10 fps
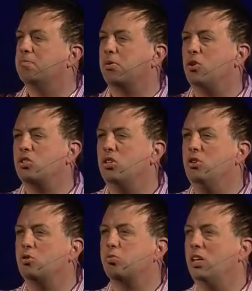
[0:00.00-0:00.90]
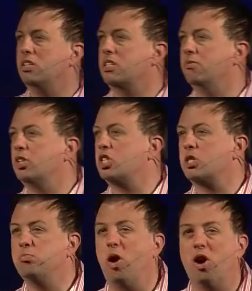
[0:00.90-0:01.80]
person who's relatively
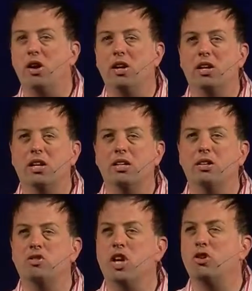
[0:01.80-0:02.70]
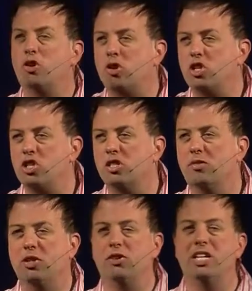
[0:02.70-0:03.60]
smart, those other Christians
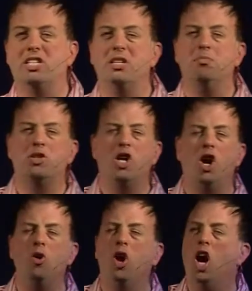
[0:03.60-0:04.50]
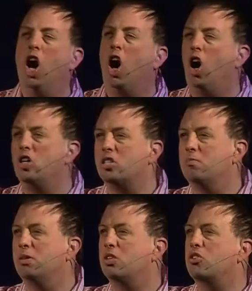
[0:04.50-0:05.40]
over there, they seem so
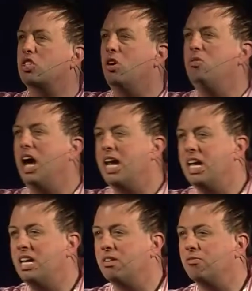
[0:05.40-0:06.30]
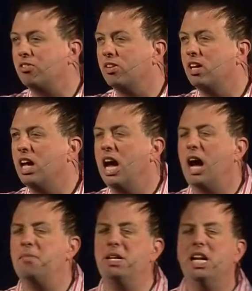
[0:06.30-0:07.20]
awesome, but they're so naive.
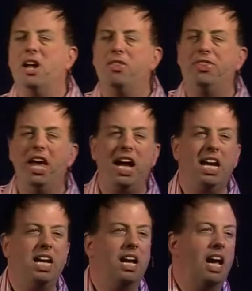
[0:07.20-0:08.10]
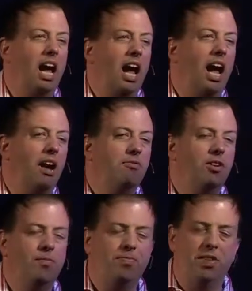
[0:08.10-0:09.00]
They have
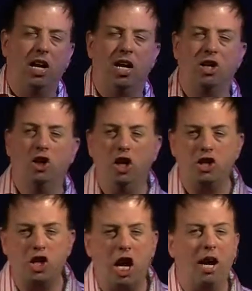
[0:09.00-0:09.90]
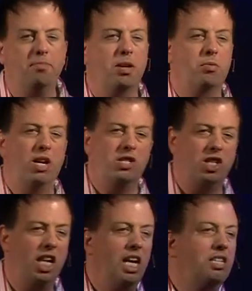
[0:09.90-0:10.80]
a good job, they raise
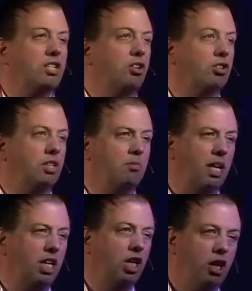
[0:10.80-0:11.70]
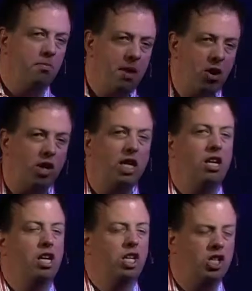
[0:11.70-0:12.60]
kids, they seem like a American
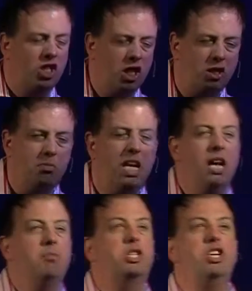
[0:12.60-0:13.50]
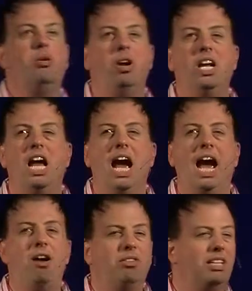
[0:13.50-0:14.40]
and a good citizen, but you know what?
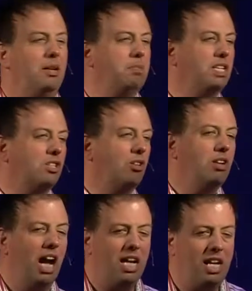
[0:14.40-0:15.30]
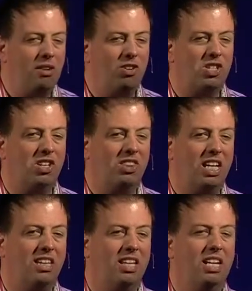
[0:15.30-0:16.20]
How can they be so naive as to
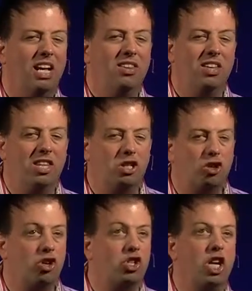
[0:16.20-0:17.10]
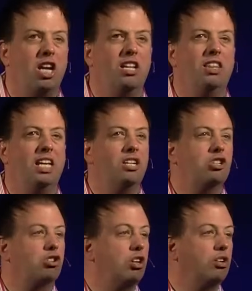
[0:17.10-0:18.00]
think that this Christianity thing is
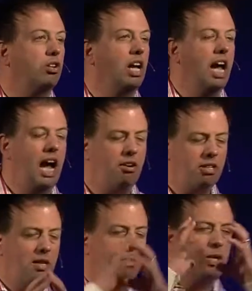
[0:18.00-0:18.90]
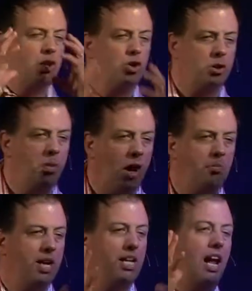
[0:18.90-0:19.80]
true? How can they be so
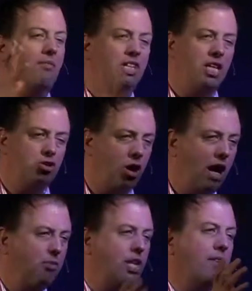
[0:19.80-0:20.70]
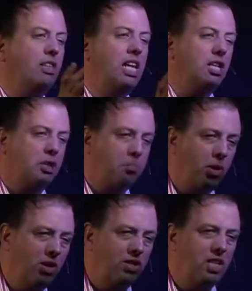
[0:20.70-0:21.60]
small-minded? Haven't they traveled? Haven't they
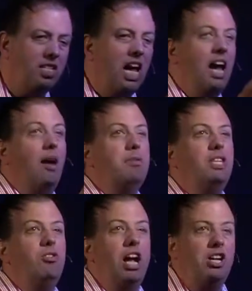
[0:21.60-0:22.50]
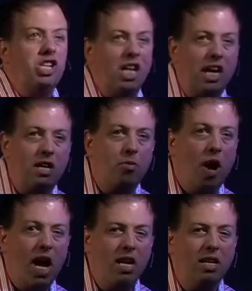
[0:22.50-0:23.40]
experienced things? They're educated,
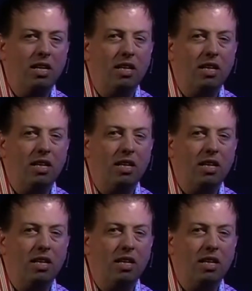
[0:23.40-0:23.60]
right?